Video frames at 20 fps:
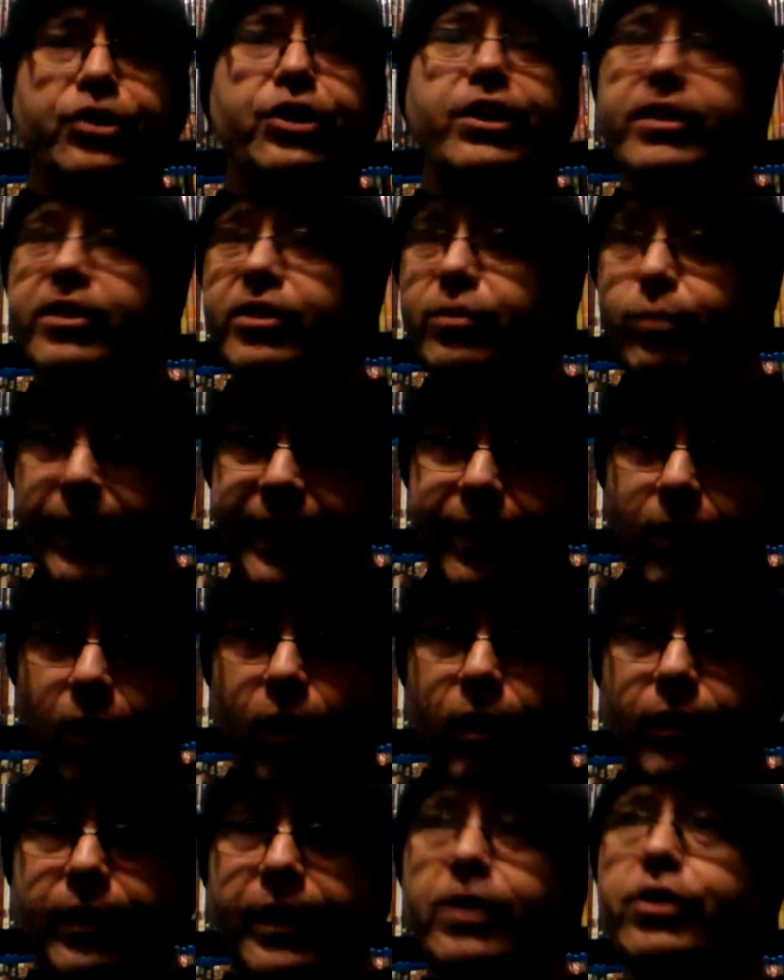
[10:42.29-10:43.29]
She's
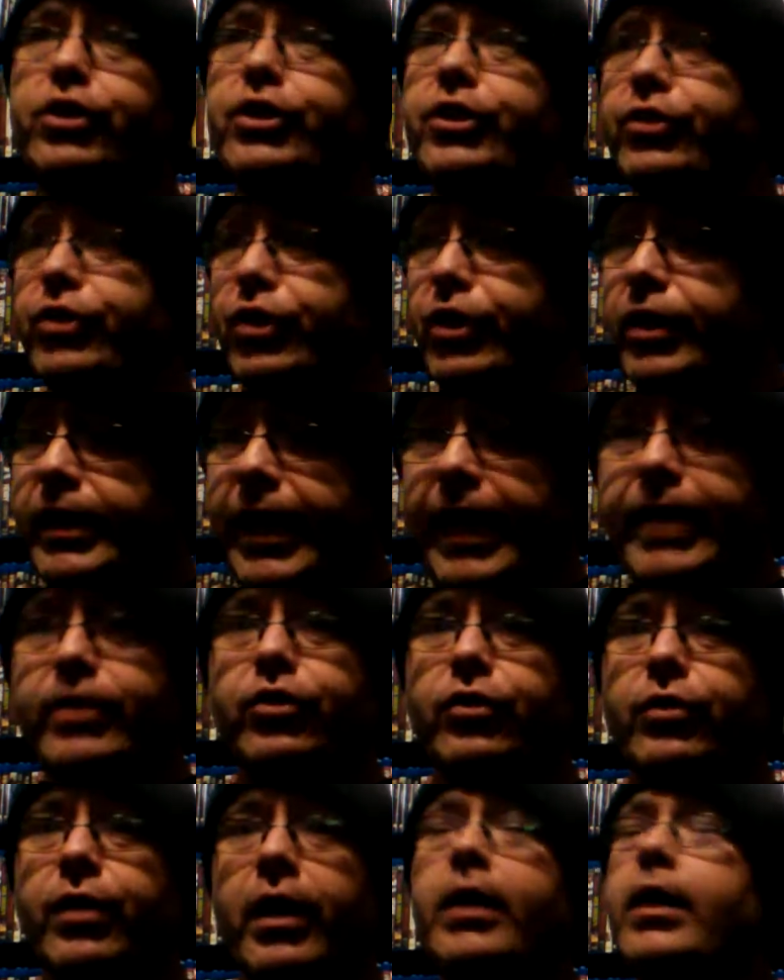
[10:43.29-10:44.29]
sweethearted. She's good
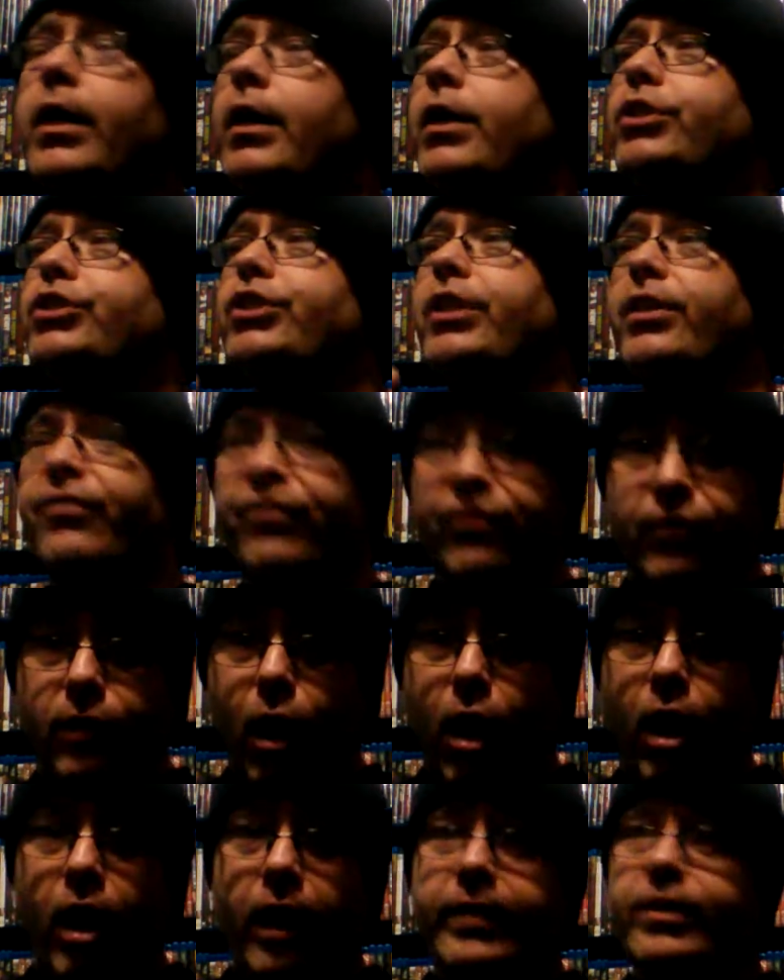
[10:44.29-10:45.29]
natured. She's
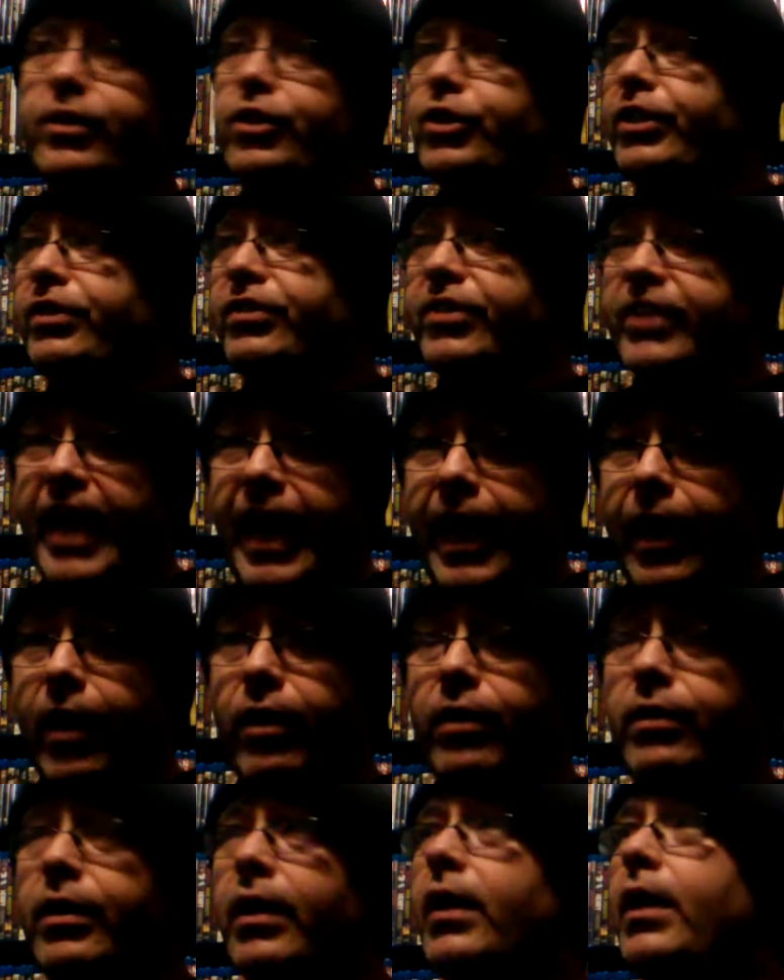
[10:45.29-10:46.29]
flawed. She's
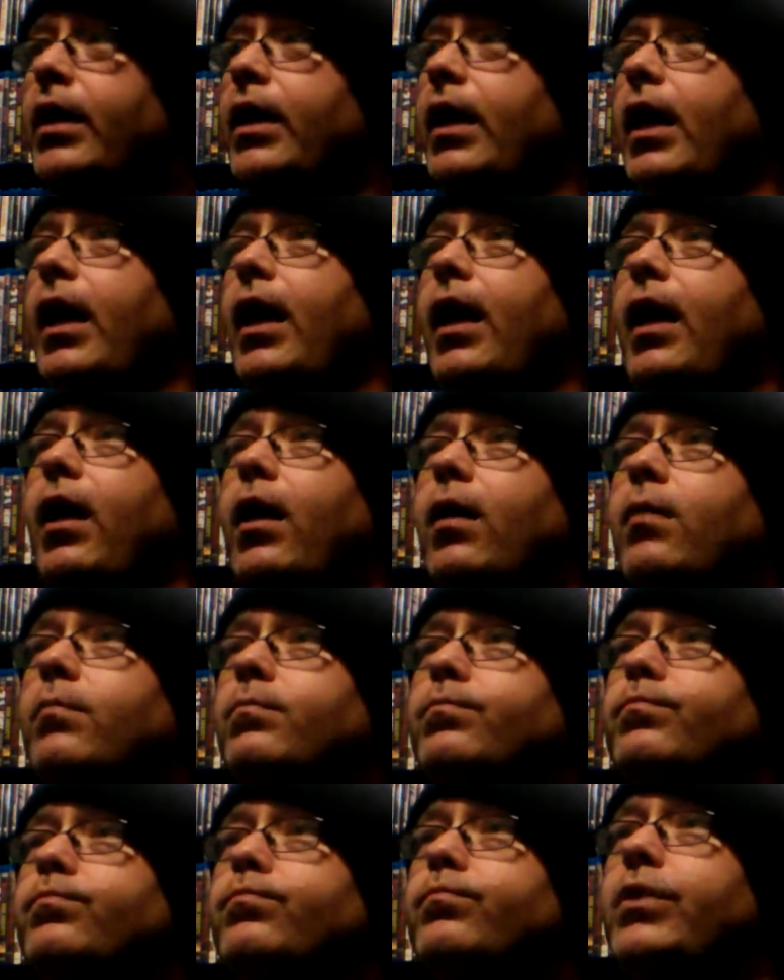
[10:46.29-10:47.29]
scared.
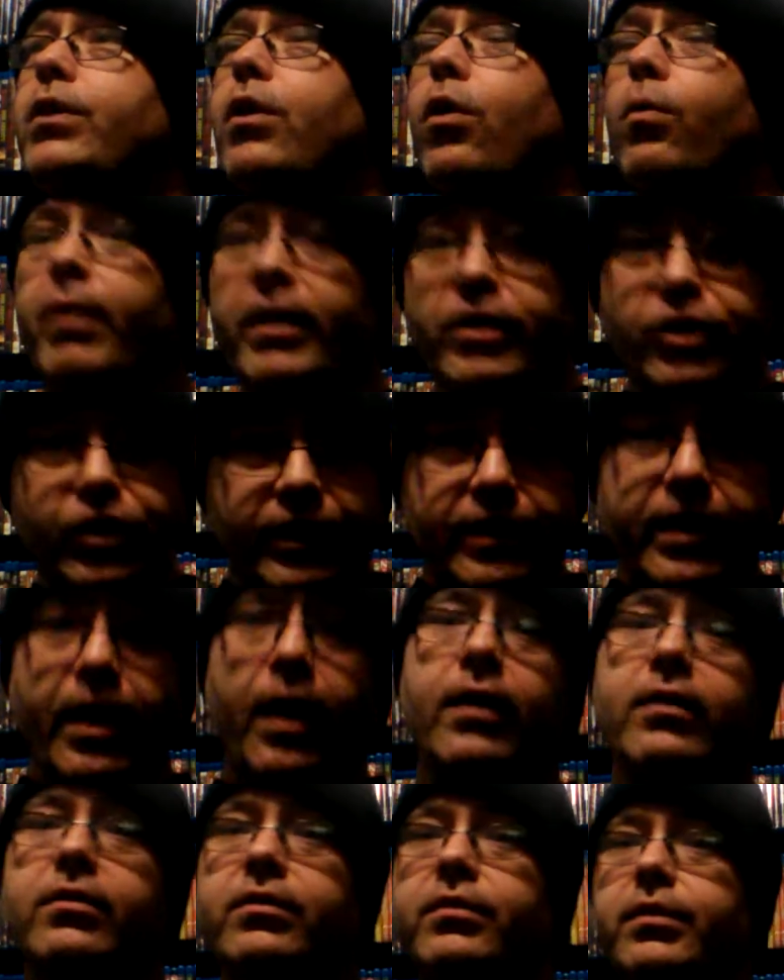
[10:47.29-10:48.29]
You know, but she
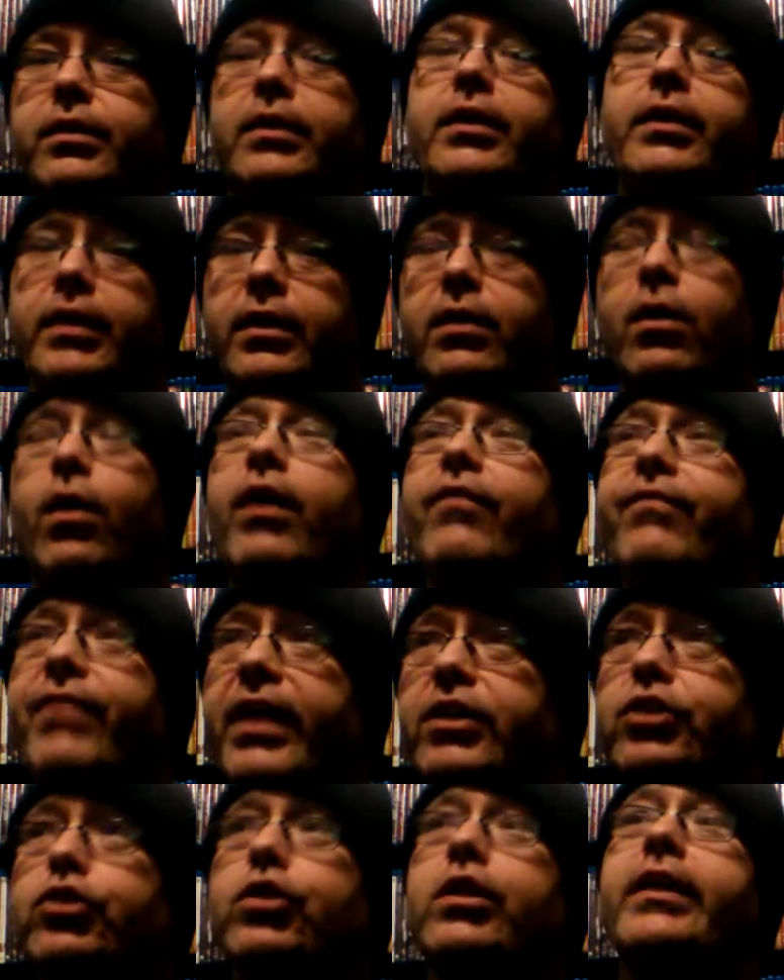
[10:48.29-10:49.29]
does, you know,
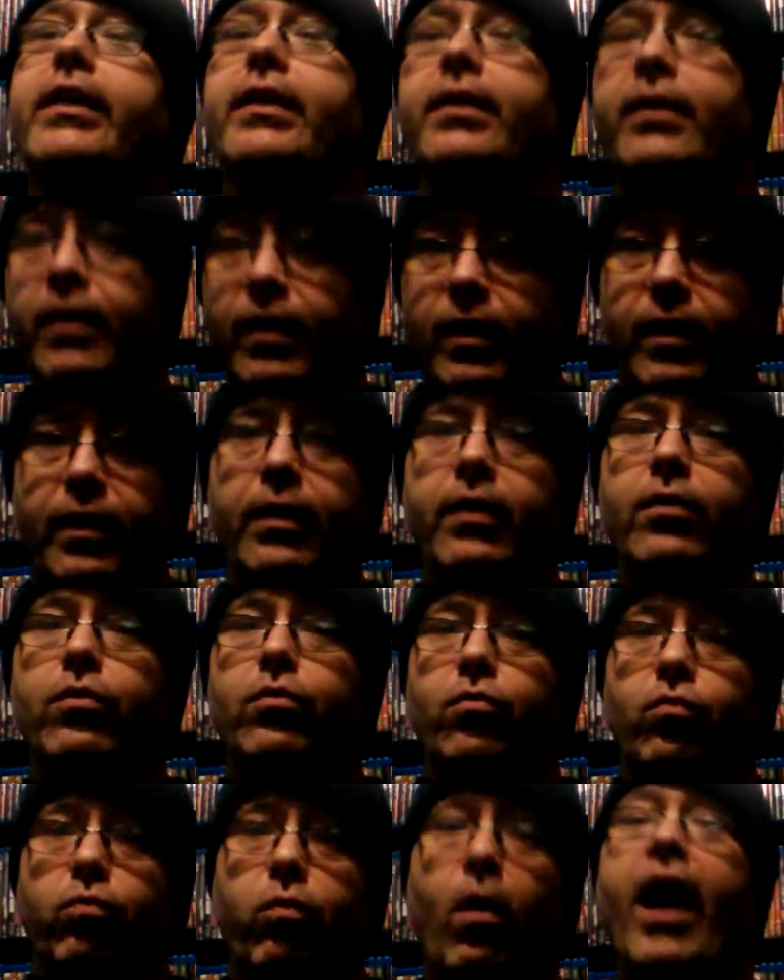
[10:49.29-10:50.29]
eventually
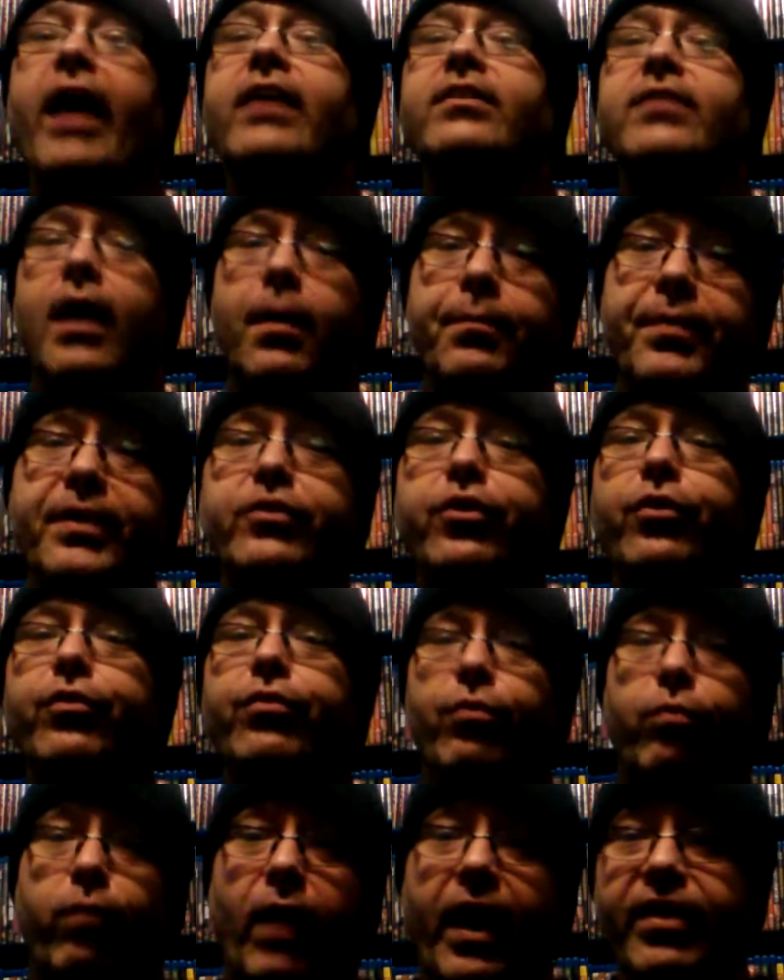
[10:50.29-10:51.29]
rise up and
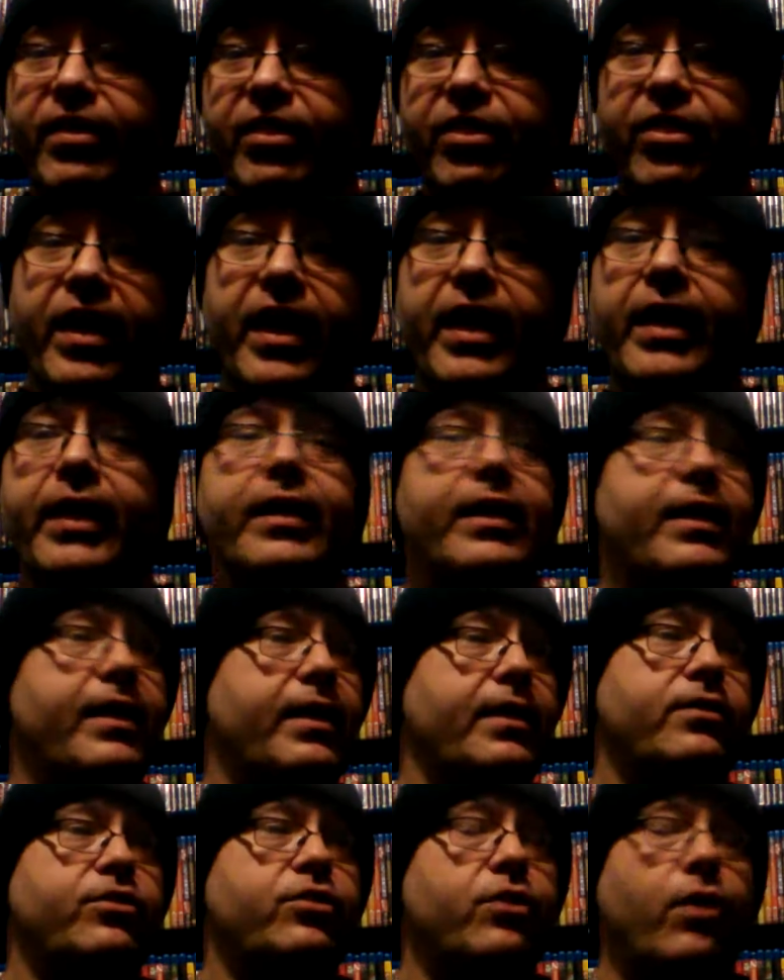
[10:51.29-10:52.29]
do the right thing.
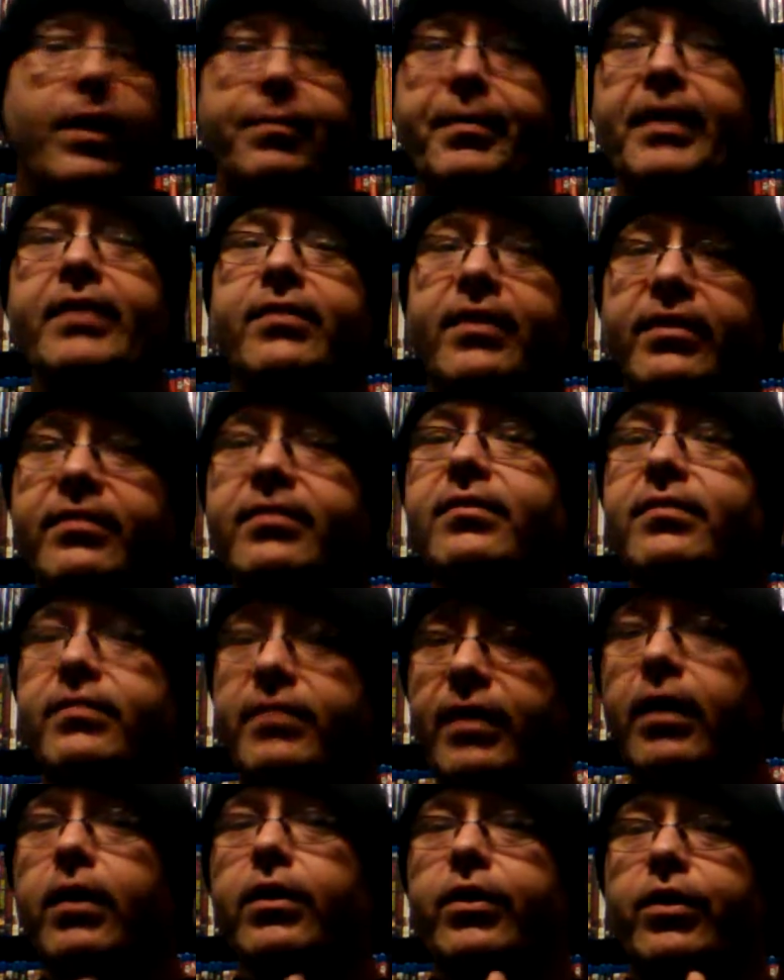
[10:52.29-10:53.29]
So, I mean, this
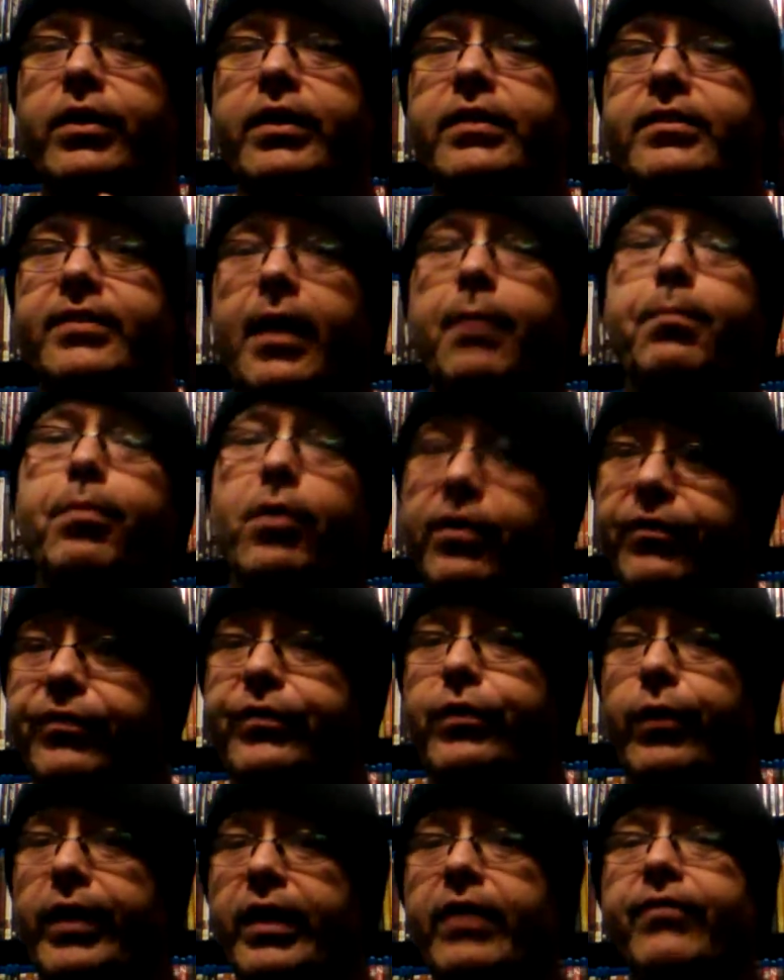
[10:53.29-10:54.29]
is a good example
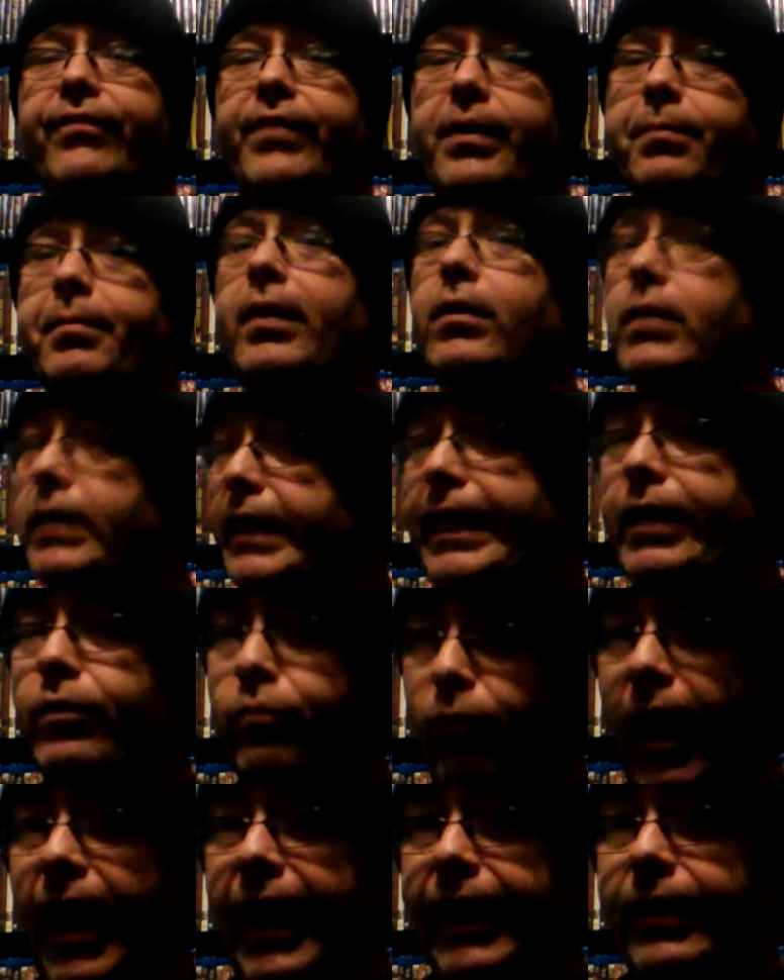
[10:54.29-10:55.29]
of doing a female
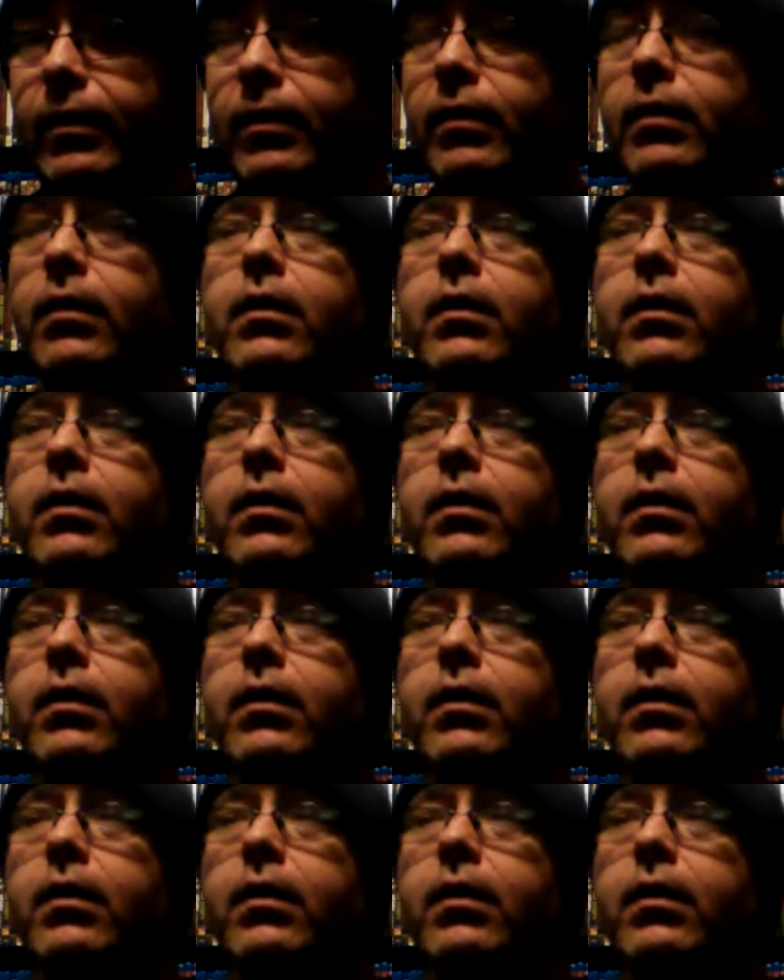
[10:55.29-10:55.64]
lead right.